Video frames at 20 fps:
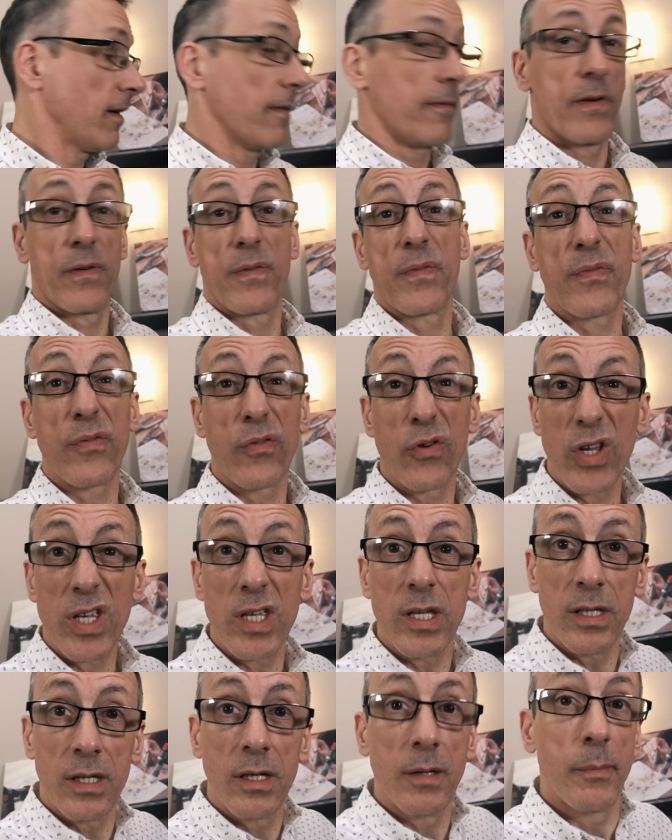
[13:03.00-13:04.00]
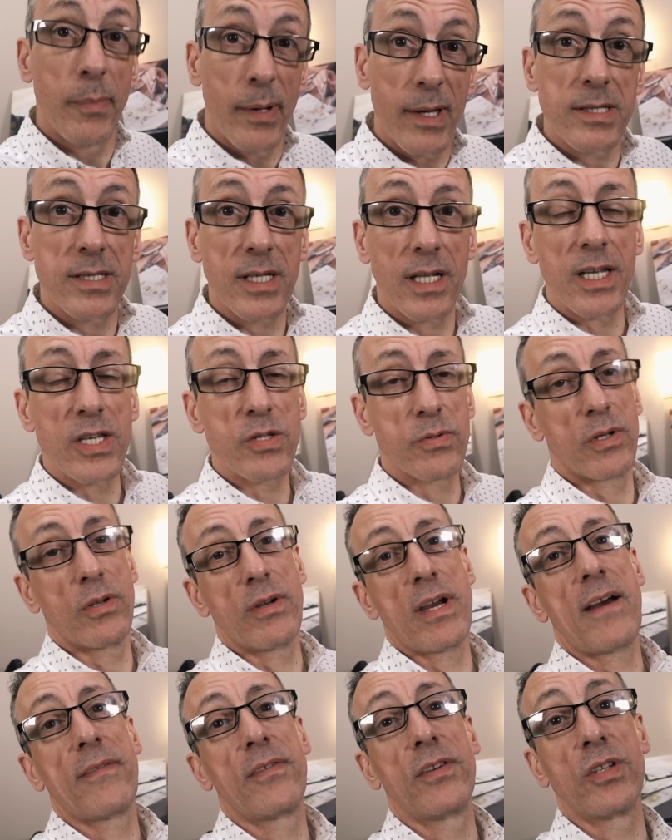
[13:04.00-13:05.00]
for free, basically, so I
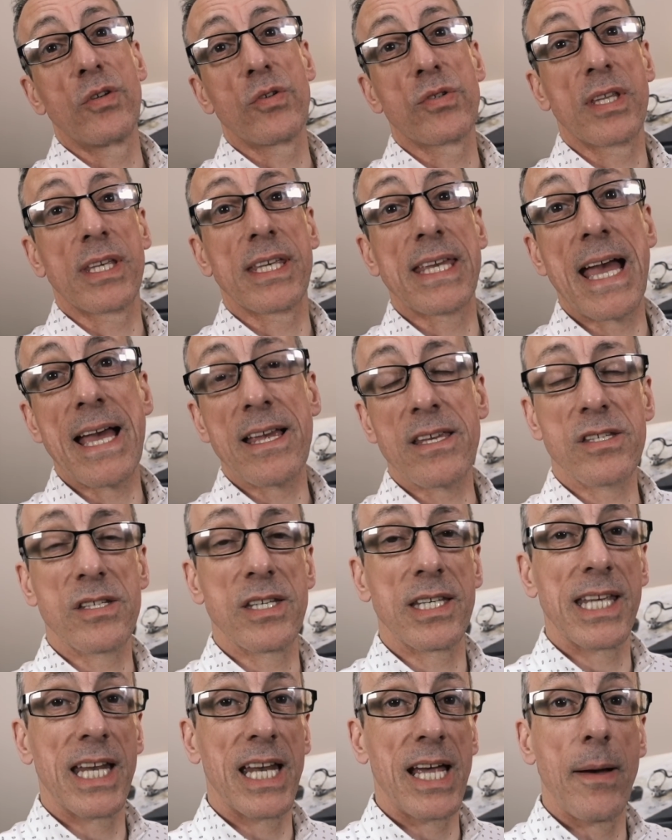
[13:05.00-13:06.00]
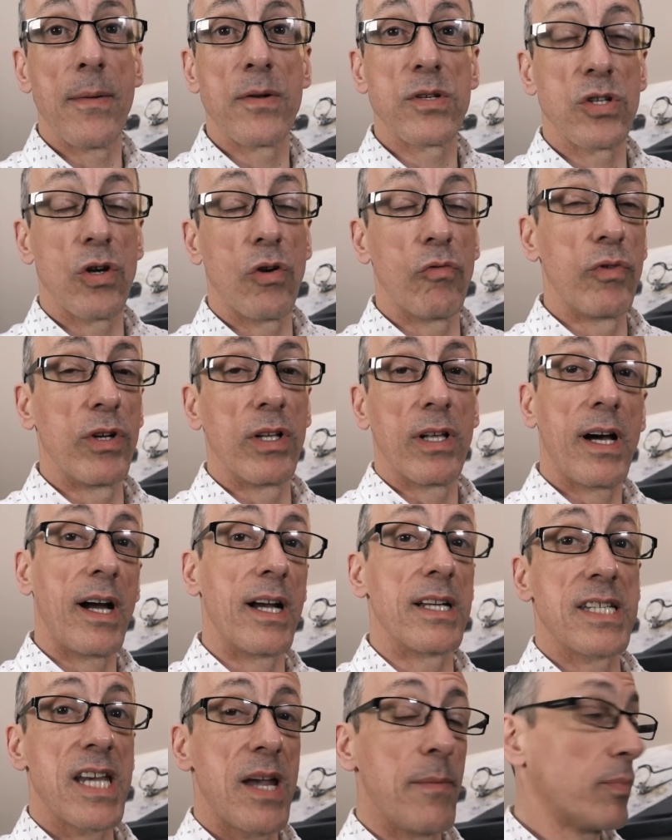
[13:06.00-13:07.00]
don't have to use the gas to get it up to a real
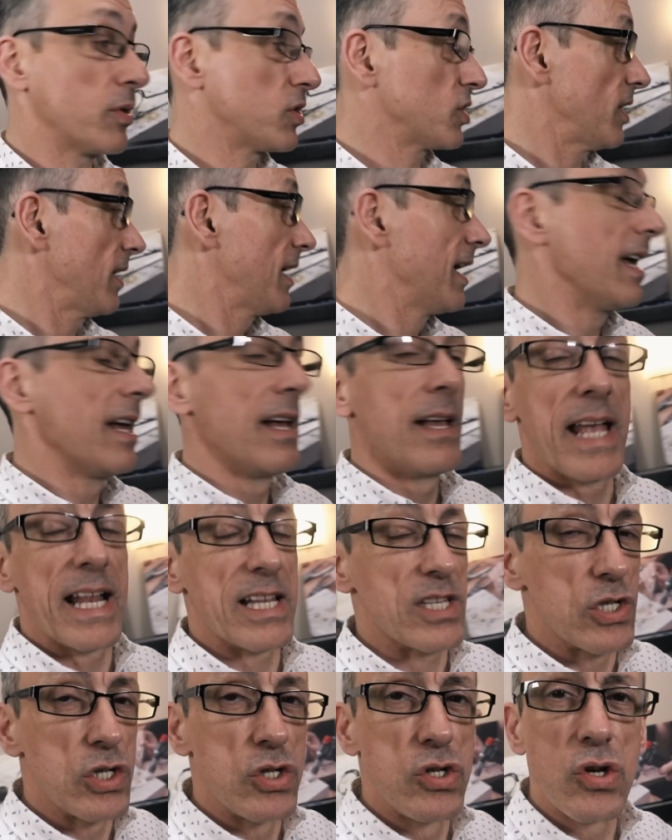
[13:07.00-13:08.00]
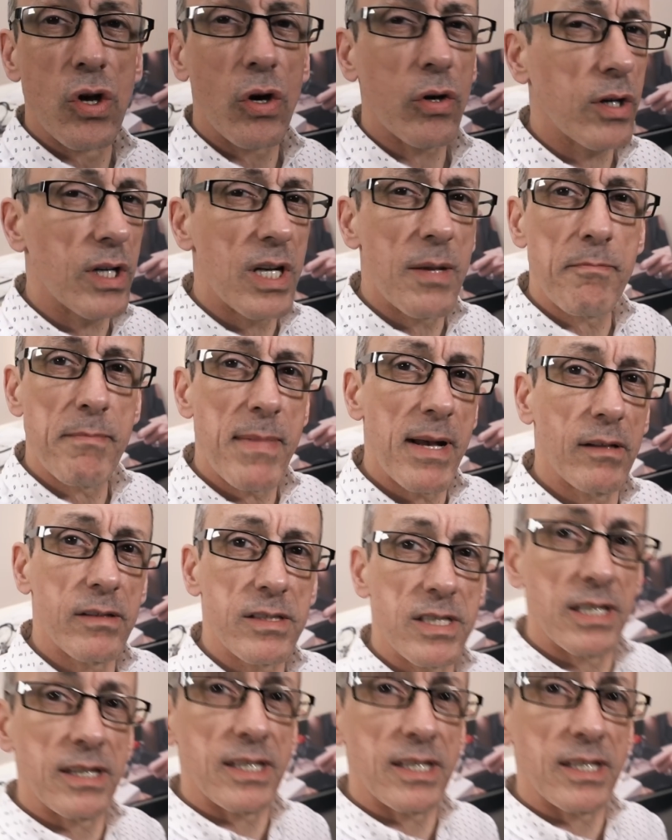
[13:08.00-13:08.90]
high temperature. It's not gonna melt